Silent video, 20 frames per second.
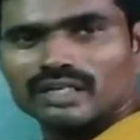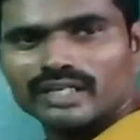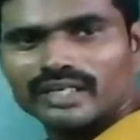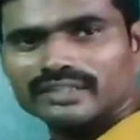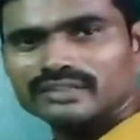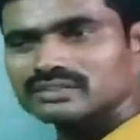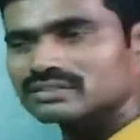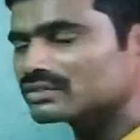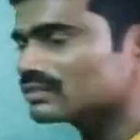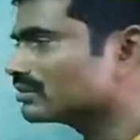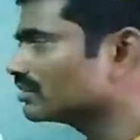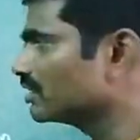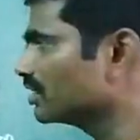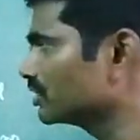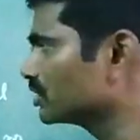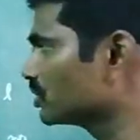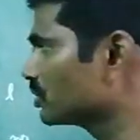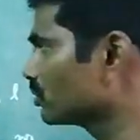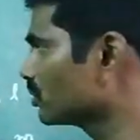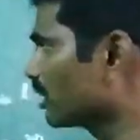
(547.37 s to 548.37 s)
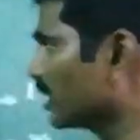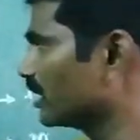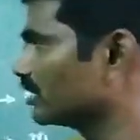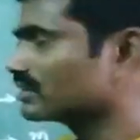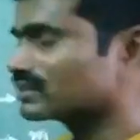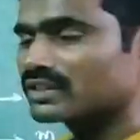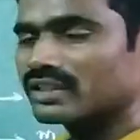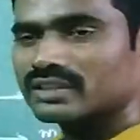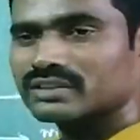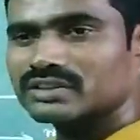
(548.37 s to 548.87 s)
lines. These 2
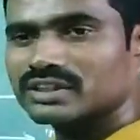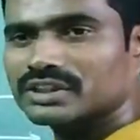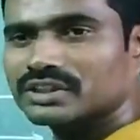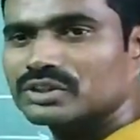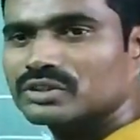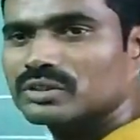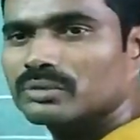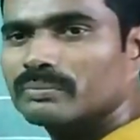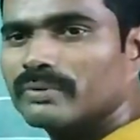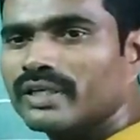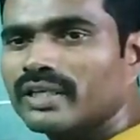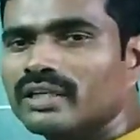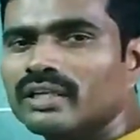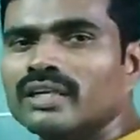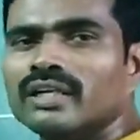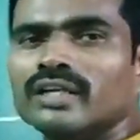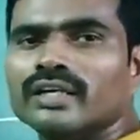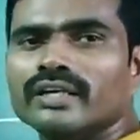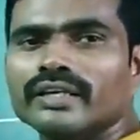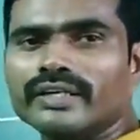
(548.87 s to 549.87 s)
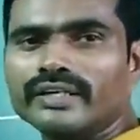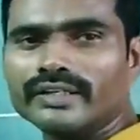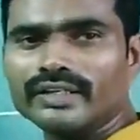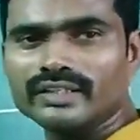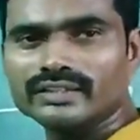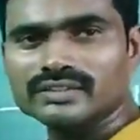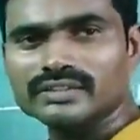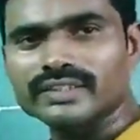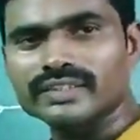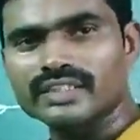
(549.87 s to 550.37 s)
lines are said to be
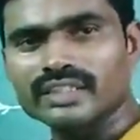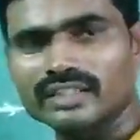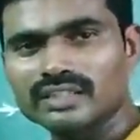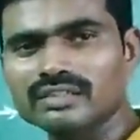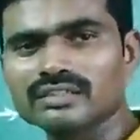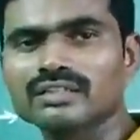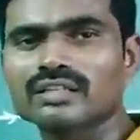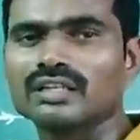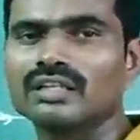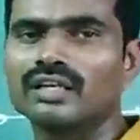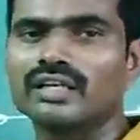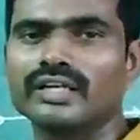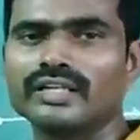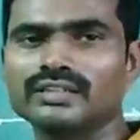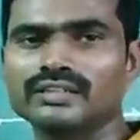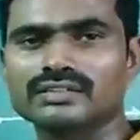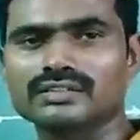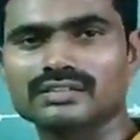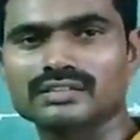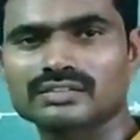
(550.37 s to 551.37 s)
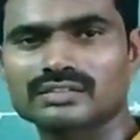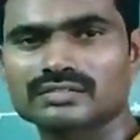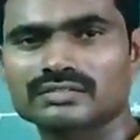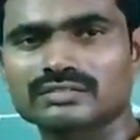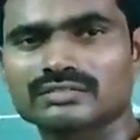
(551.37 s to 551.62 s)
intersecting lines.